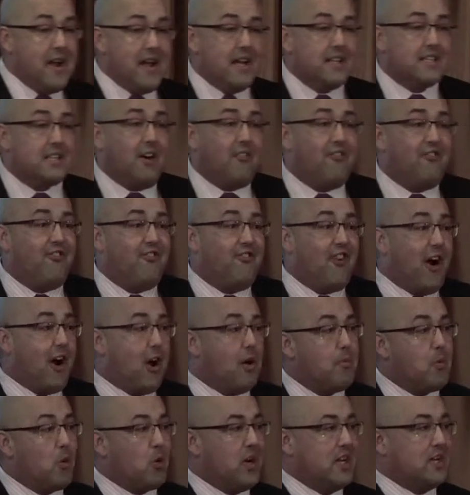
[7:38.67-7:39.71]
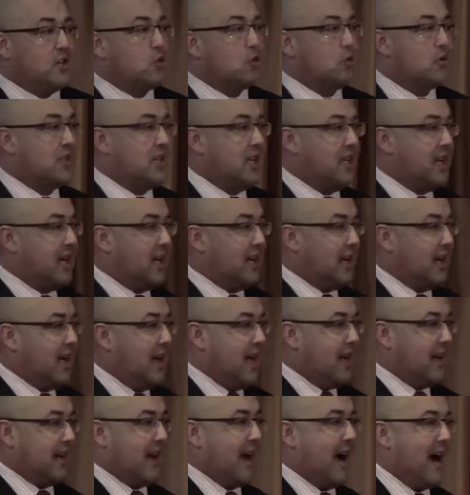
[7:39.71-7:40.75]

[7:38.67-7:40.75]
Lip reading: is a far more interesting and